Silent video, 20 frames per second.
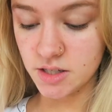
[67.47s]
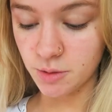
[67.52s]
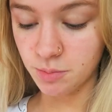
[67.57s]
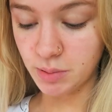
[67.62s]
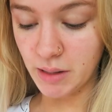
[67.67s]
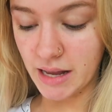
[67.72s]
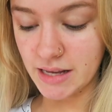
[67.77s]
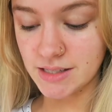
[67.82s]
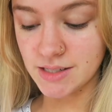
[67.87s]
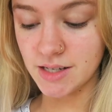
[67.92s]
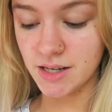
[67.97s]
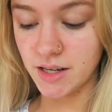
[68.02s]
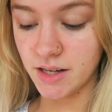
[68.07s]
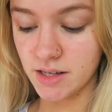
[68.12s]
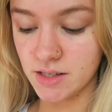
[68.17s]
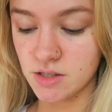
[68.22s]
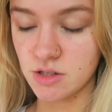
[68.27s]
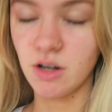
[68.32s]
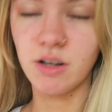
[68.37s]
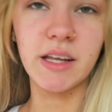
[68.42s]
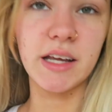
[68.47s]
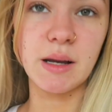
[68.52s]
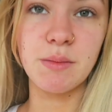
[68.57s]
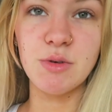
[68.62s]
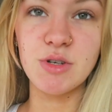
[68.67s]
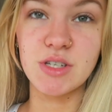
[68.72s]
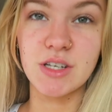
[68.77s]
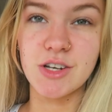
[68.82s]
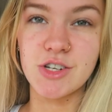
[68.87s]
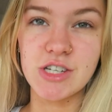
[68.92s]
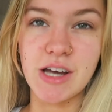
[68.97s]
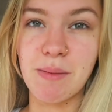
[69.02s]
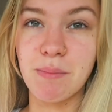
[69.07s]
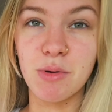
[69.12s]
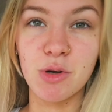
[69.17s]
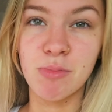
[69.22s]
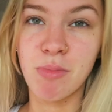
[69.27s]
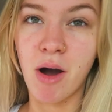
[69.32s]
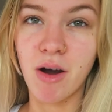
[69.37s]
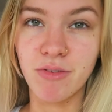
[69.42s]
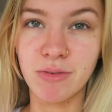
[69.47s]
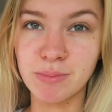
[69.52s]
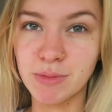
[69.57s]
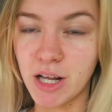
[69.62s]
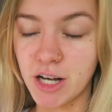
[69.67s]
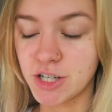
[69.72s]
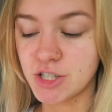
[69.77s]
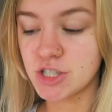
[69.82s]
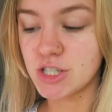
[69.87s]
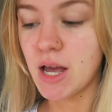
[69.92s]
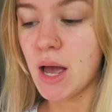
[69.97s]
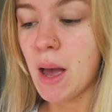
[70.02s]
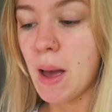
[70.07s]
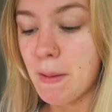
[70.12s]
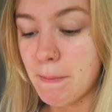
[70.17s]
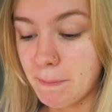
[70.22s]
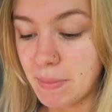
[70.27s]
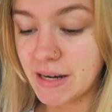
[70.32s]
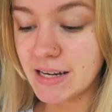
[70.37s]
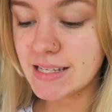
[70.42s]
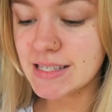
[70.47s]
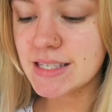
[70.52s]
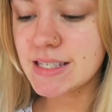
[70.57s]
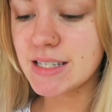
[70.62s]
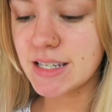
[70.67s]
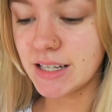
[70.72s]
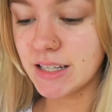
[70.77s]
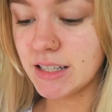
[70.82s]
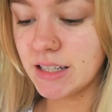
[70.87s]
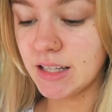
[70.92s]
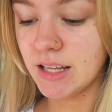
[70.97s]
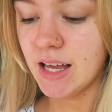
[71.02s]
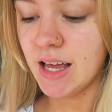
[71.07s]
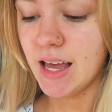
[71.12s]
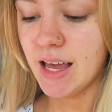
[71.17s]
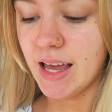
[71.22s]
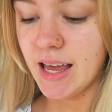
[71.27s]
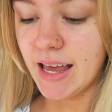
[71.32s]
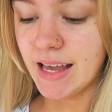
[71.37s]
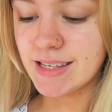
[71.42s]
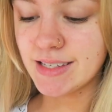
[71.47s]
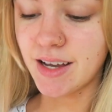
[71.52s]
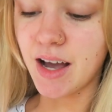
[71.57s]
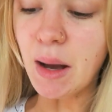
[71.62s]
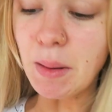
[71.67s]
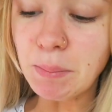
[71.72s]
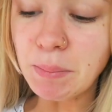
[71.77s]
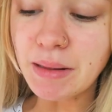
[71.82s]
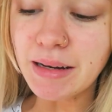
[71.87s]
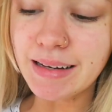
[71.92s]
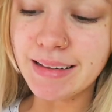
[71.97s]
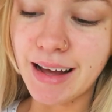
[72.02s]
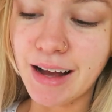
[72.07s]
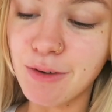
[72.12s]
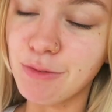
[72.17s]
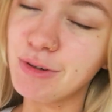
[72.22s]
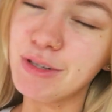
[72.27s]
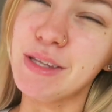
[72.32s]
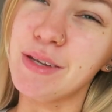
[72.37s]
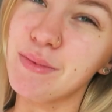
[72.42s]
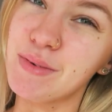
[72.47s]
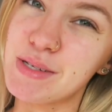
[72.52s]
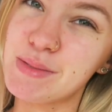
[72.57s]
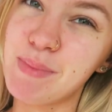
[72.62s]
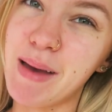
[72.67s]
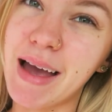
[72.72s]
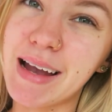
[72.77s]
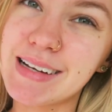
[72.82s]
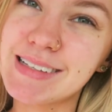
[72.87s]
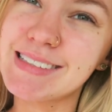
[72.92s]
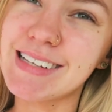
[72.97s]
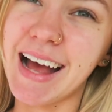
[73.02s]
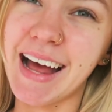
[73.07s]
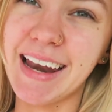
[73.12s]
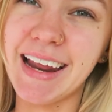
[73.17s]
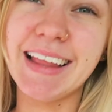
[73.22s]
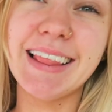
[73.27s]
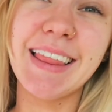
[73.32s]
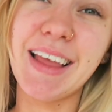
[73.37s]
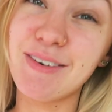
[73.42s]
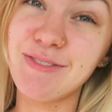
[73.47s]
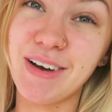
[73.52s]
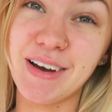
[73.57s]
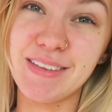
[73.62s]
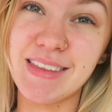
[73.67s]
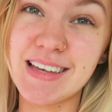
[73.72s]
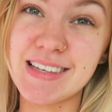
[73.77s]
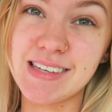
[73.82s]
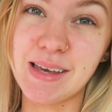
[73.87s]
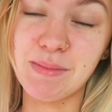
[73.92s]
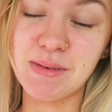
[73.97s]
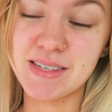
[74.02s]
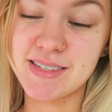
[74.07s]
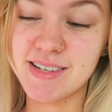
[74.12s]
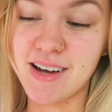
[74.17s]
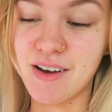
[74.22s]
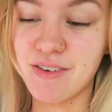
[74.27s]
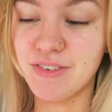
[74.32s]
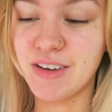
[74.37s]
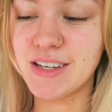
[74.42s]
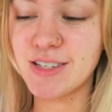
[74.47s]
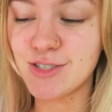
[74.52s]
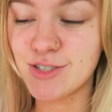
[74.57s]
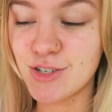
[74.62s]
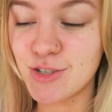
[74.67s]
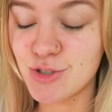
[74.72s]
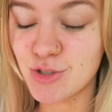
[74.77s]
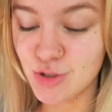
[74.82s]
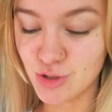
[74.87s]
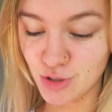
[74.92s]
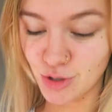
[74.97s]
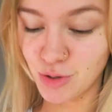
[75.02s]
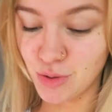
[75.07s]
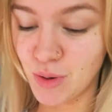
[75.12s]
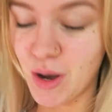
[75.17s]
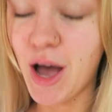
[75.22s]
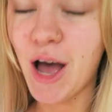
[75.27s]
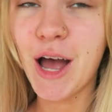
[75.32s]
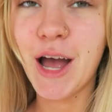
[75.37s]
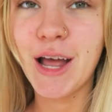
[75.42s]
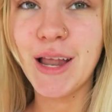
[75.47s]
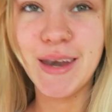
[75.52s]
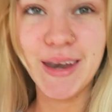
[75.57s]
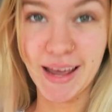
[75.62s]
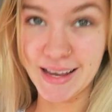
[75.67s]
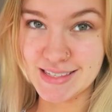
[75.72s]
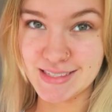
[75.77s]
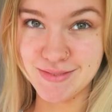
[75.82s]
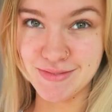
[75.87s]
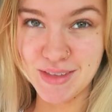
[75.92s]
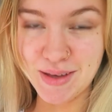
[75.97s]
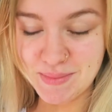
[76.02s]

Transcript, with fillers: still plastic, it's not like I'm using a shampoo bar from Lush, but it still is a company that I really respect, and I love how they send me stuff, it's so nice of